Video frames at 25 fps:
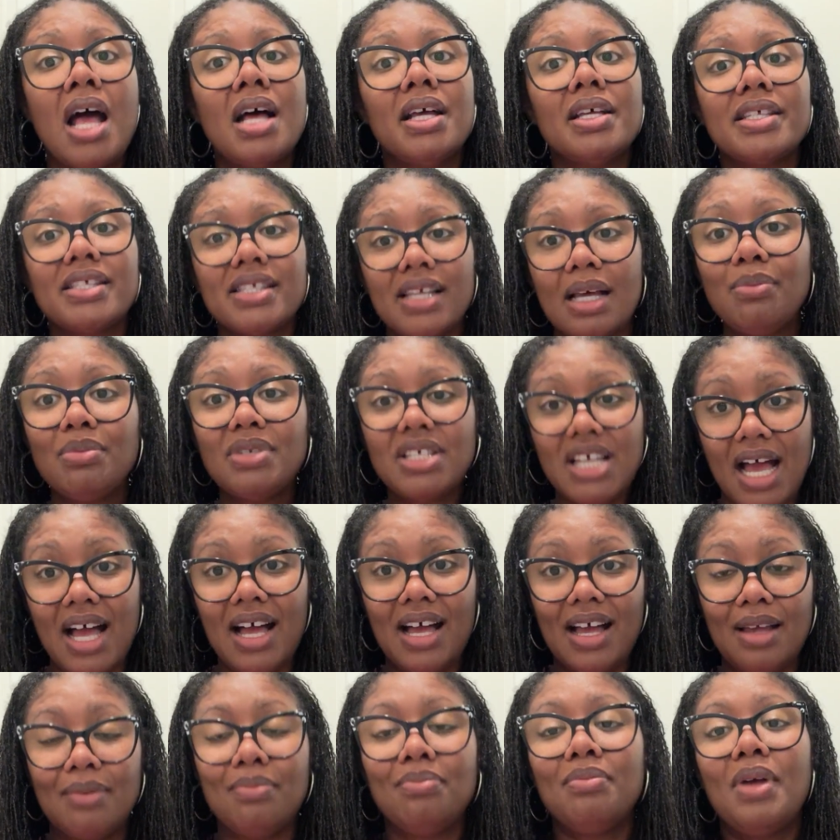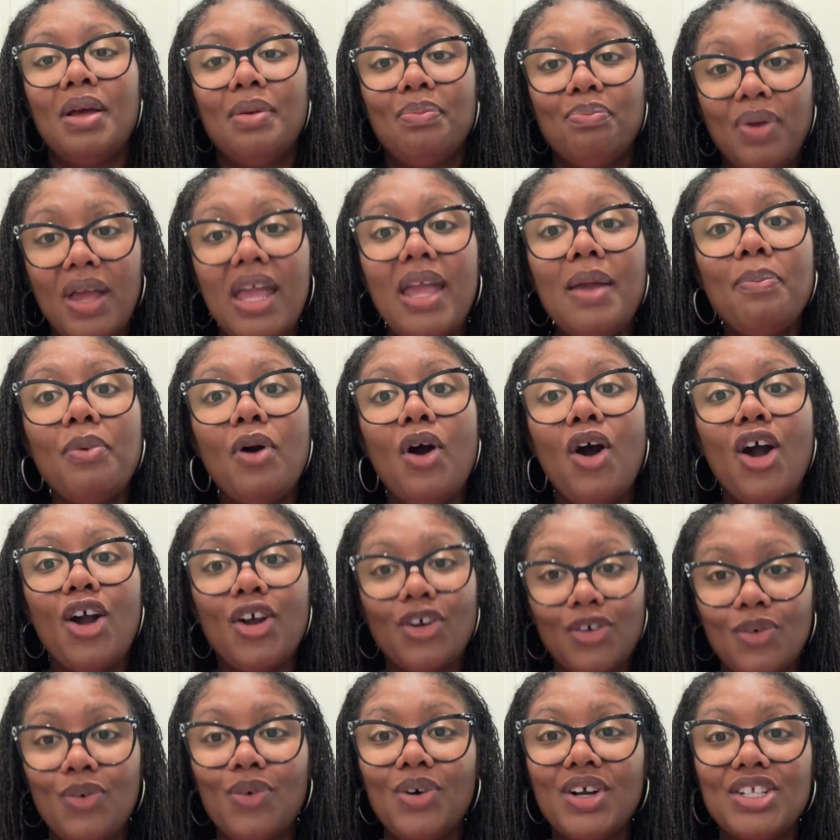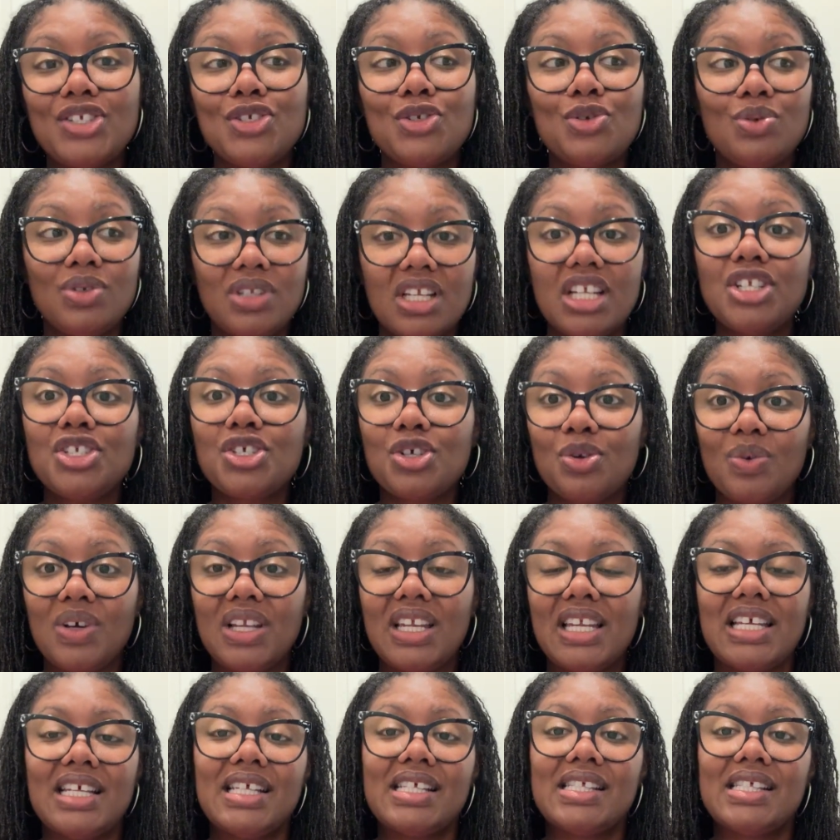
Sometimes people are going to literally